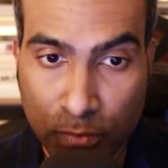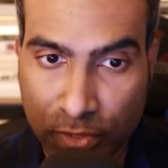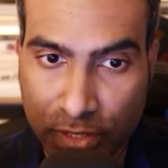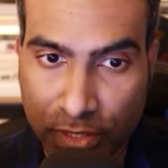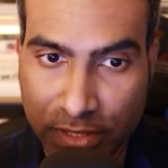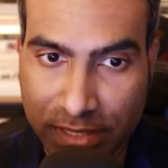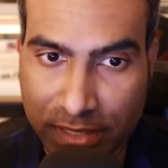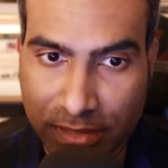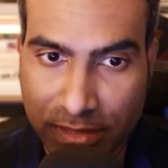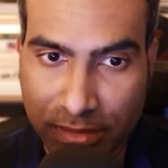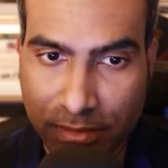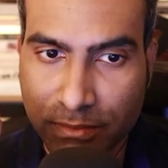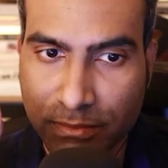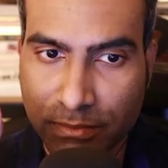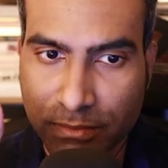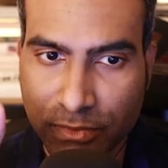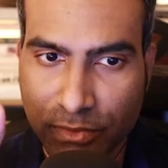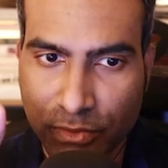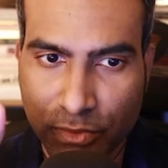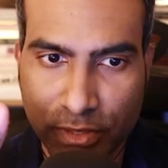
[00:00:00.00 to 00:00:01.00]
prison,
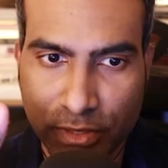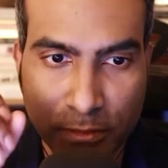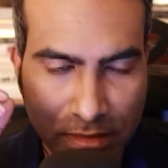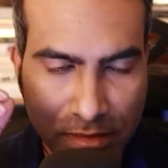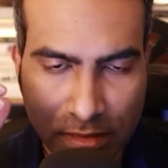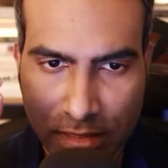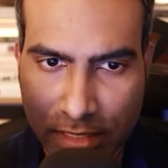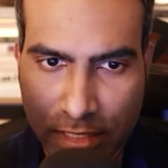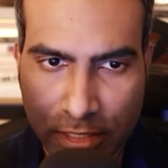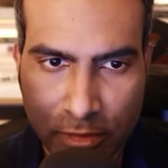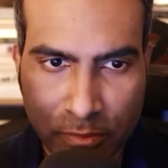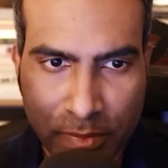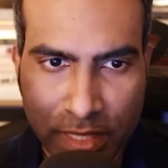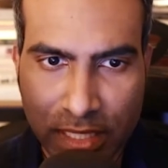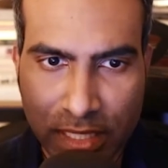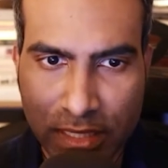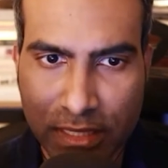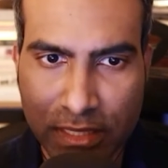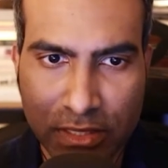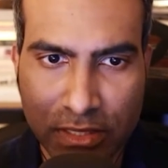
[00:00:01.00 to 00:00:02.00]
right? There are
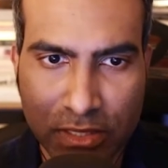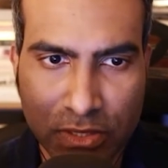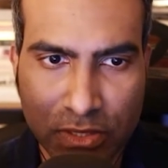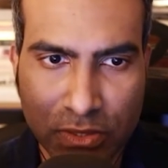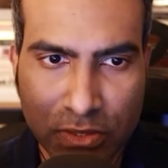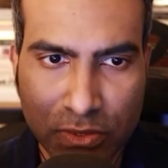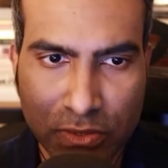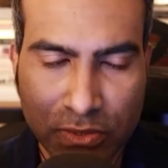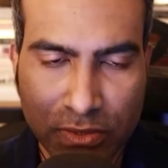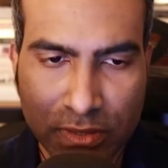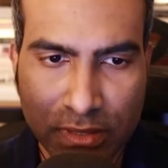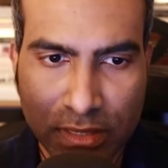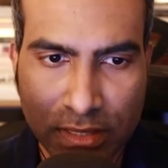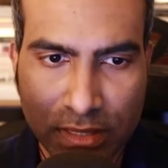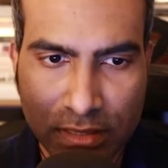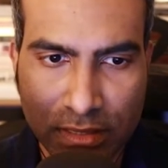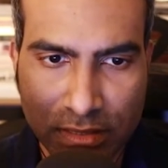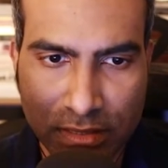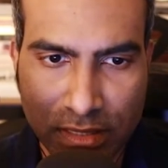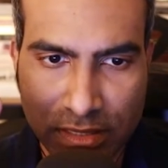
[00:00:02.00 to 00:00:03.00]
many issues
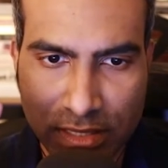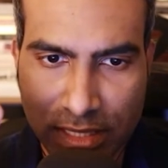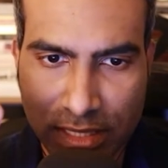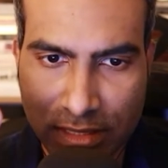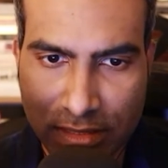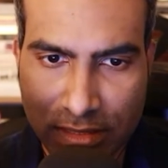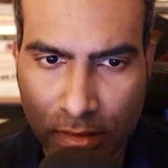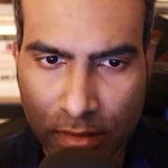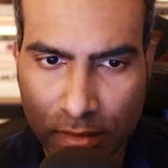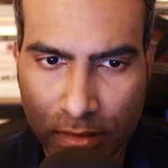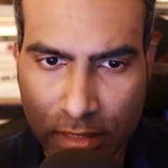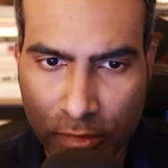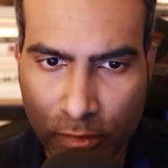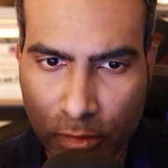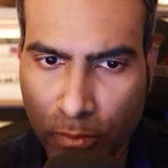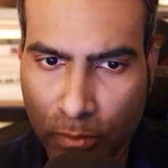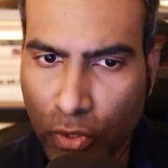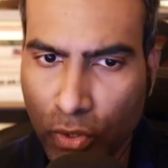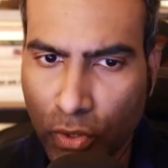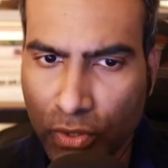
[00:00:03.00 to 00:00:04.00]
such as they were
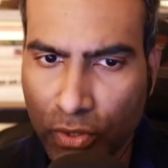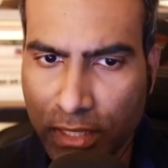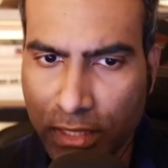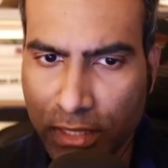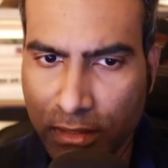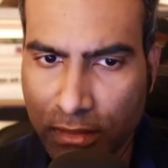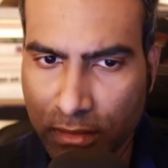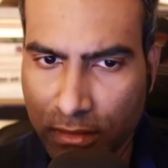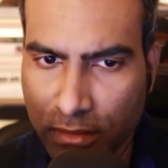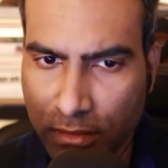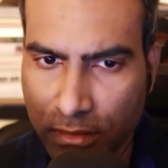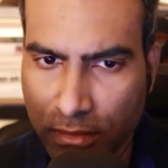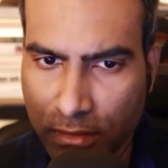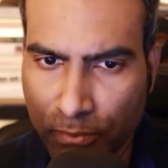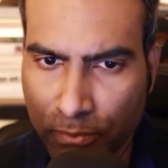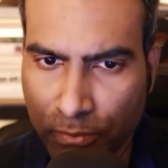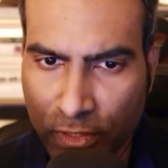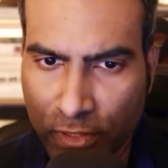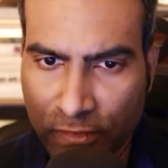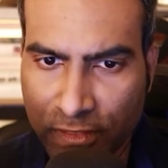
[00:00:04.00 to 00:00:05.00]
blocking
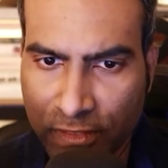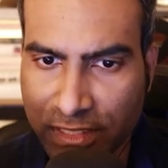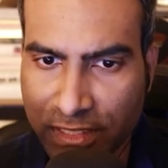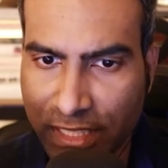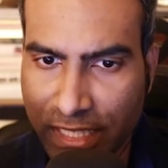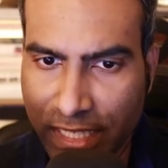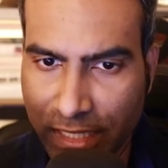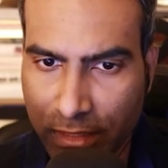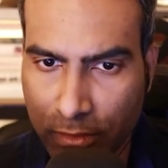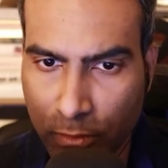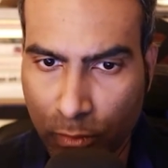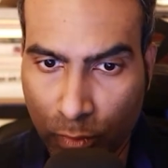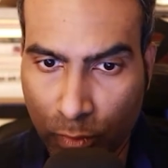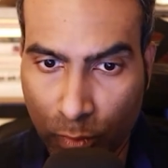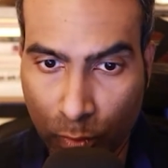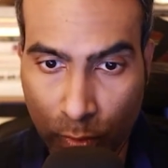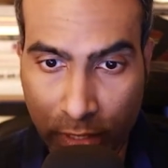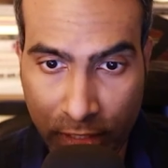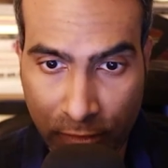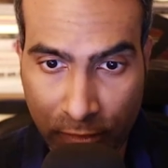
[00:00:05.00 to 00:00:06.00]
privacy act
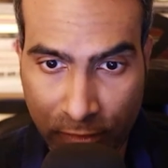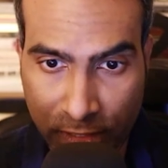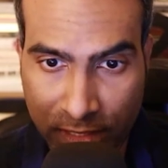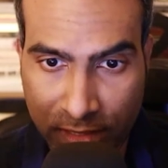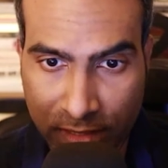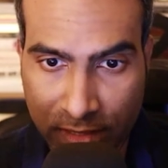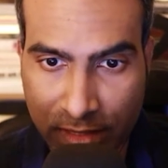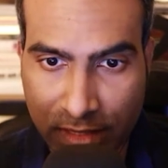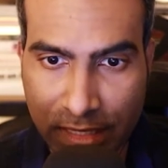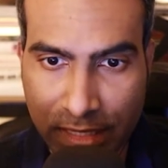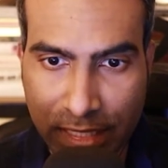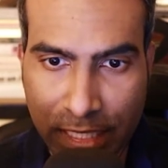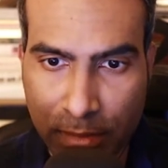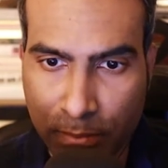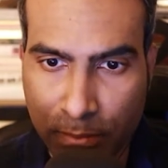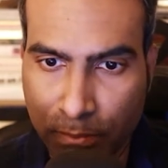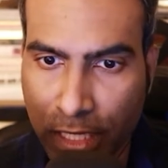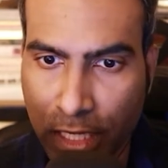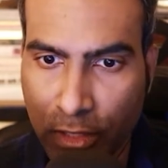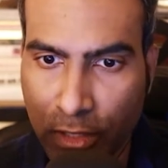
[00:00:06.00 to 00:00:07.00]
waiver
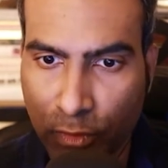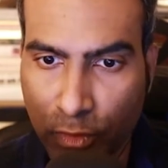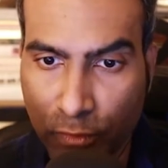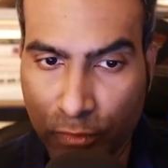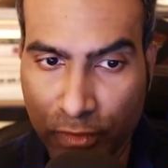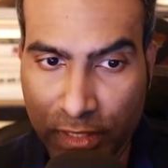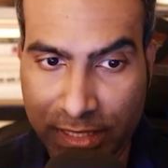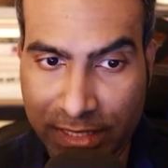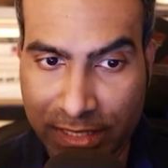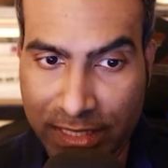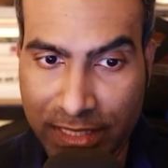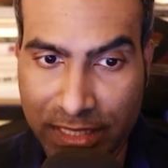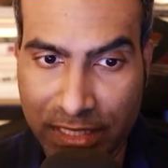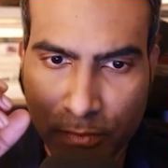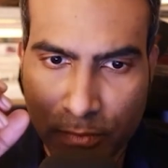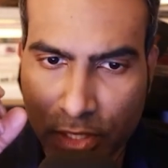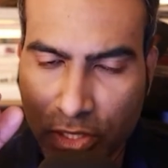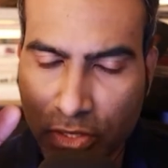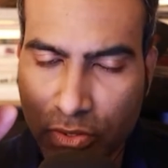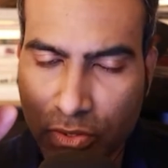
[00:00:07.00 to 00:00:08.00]
and power of attorney.
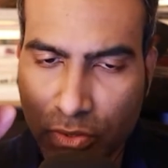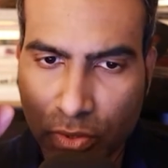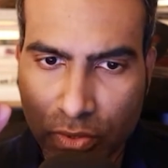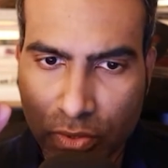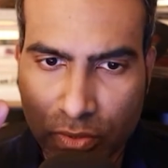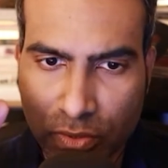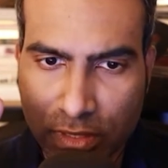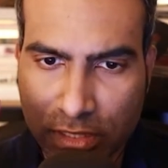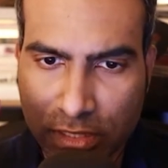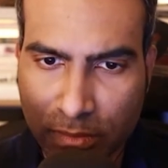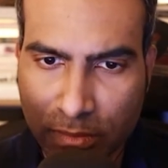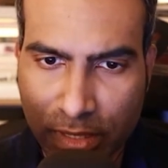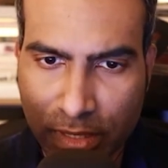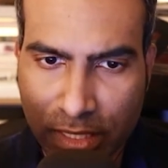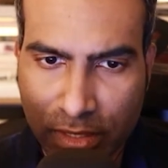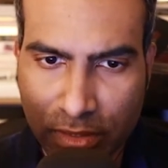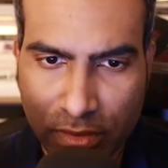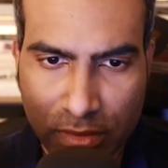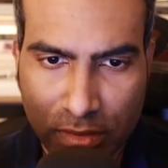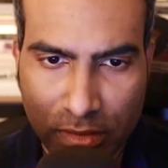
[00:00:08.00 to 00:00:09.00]
Could you talk to us
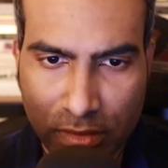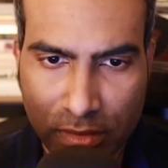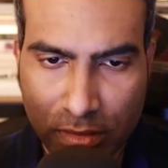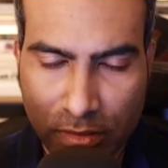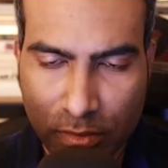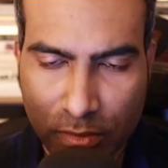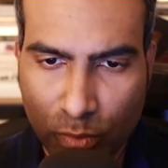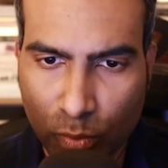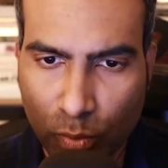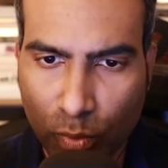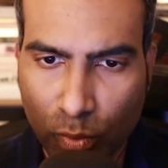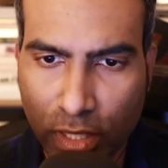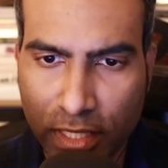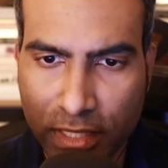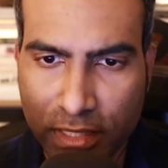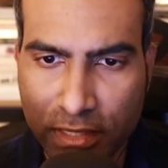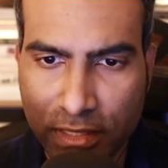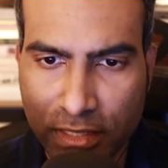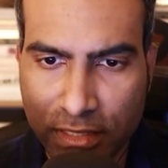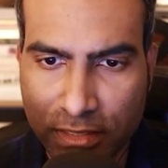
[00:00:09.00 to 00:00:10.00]
about
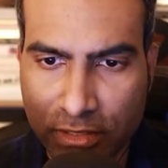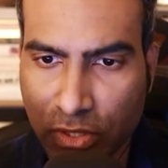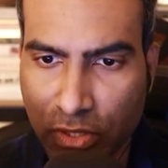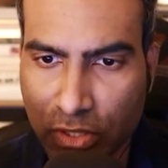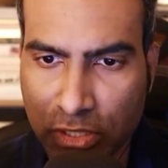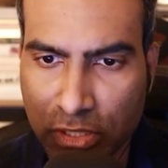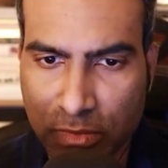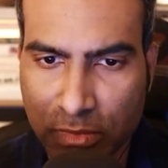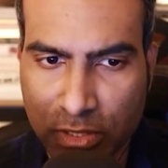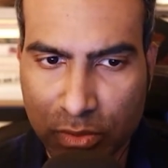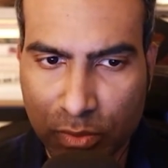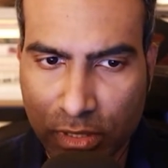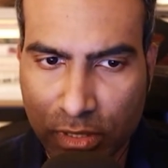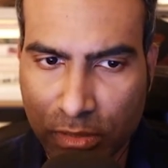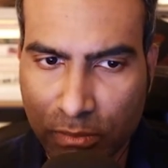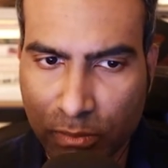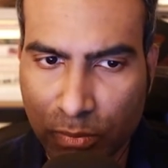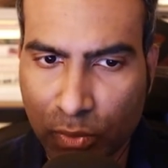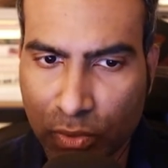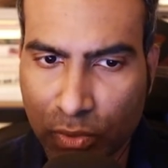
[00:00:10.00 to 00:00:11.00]
why these documents were
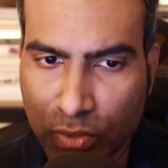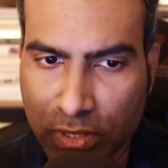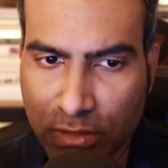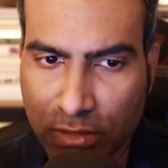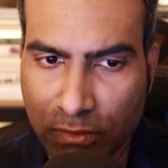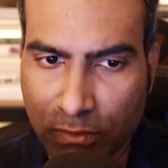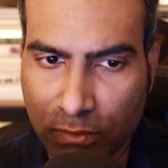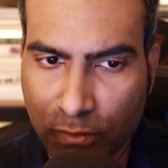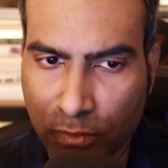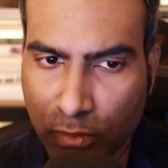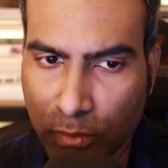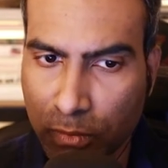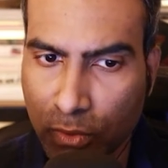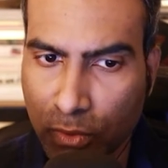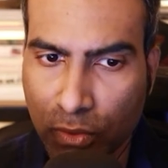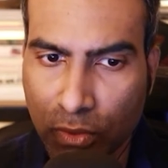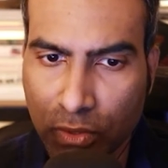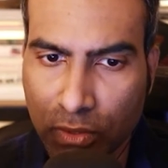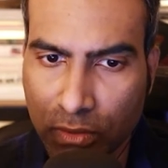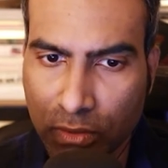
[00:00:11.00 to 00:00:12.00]
important for
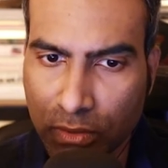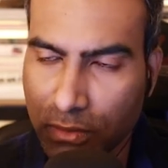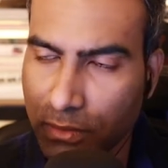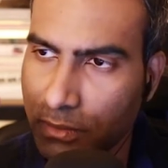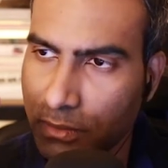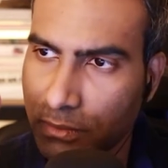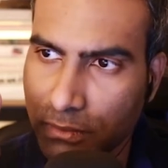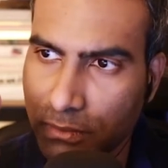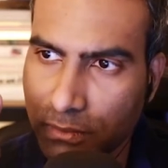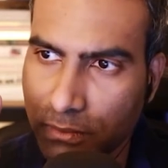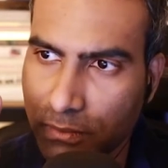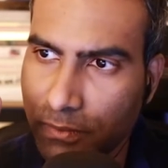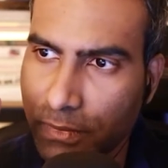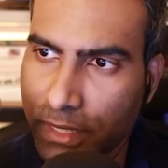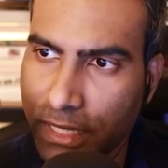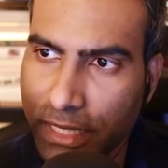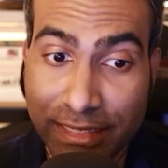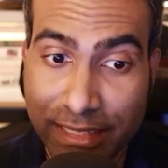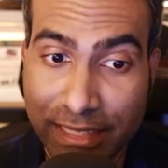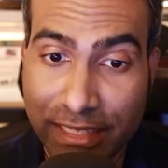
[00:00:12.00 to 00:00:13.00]
Paul?
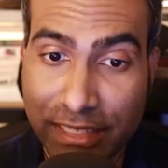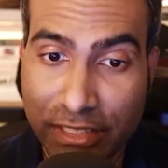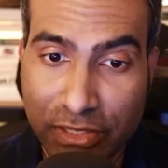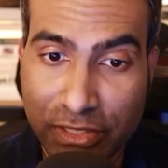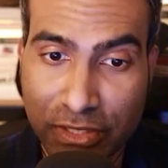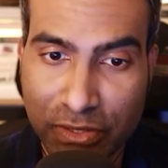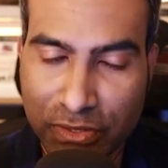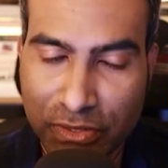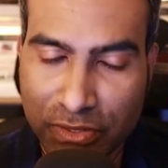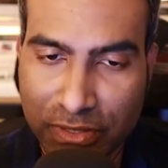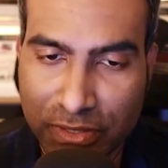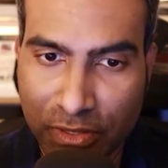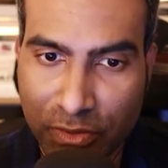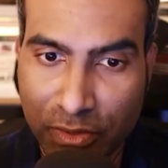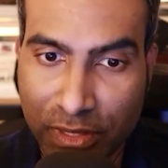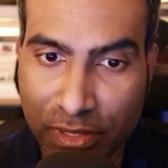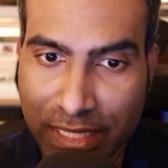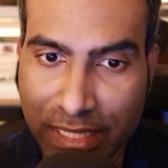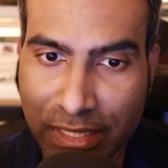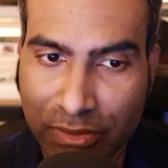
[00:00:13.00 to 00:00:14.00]
and um, the issues you
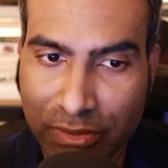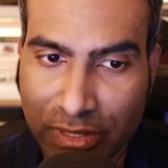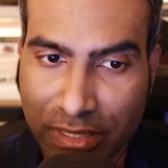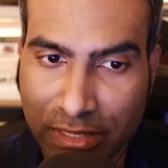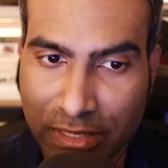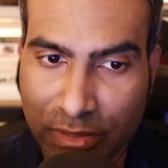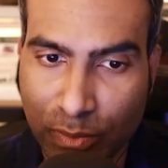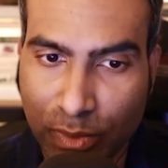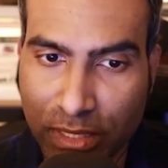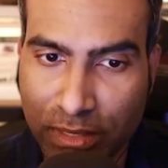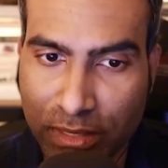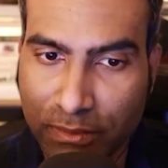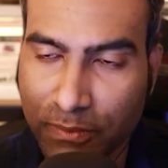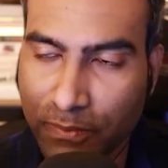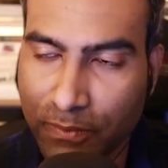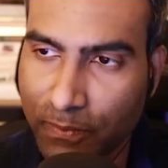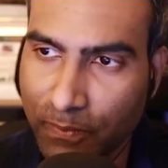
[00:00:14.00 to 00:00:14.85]
encountered as well.